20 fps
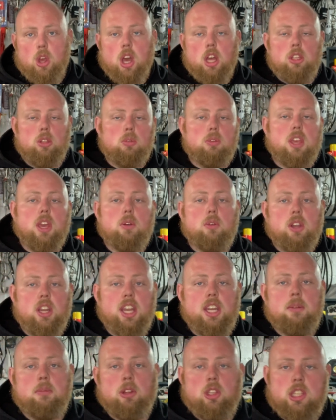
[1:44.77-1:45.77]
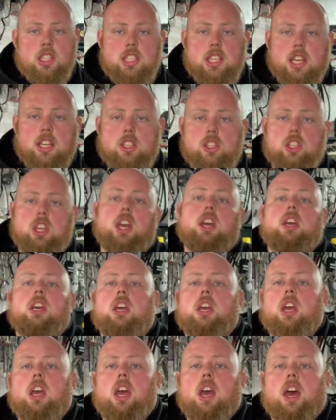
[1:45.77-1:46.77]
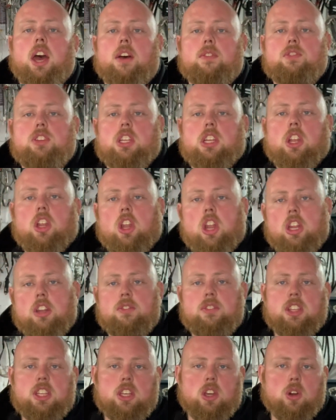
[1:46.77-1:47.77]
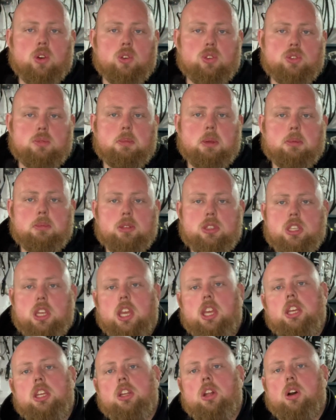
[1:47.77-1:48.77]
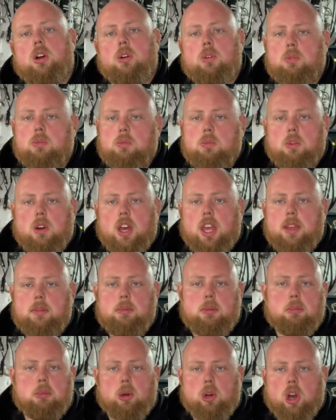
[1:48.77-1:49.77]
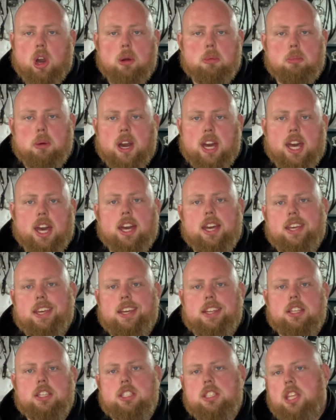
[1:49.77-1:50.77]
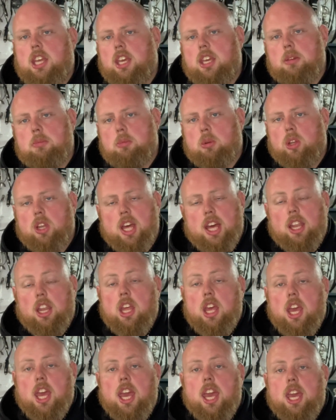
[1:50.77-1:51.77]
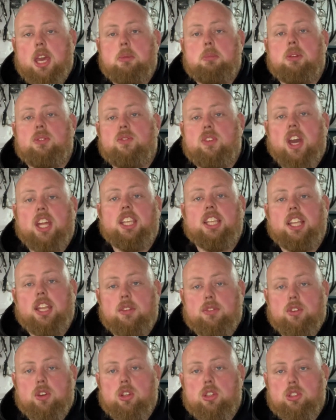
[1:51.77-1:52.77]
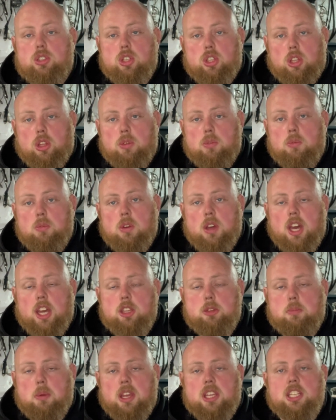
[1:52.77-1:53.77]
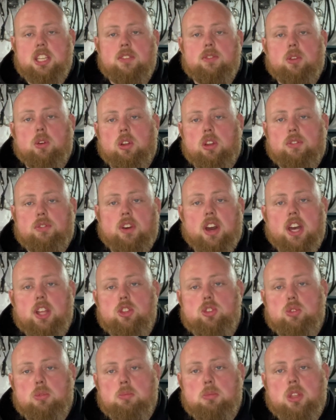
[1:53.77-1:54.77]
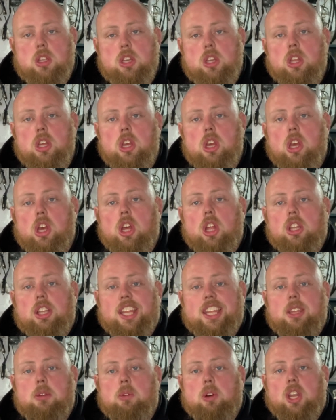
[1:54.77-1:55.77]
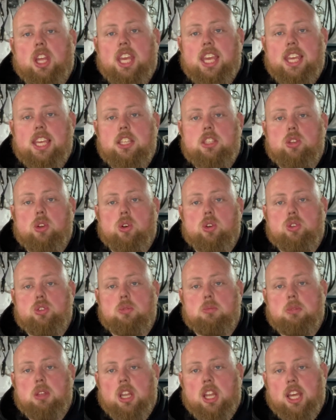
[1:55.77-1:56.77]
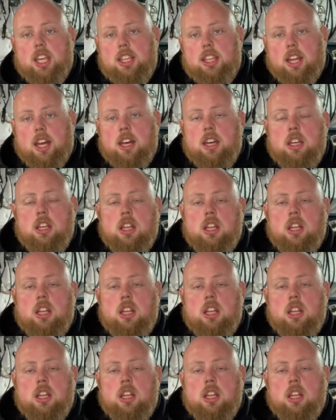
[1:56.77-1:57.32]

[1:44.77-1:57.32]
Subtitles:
Don't care what anybody tells you. I've seen a lot of videos of people saying, oh, in my bug out bag I can get a stick and put line. It'll be very difficult to do, especially if you want to find something that you want to eat or something like that.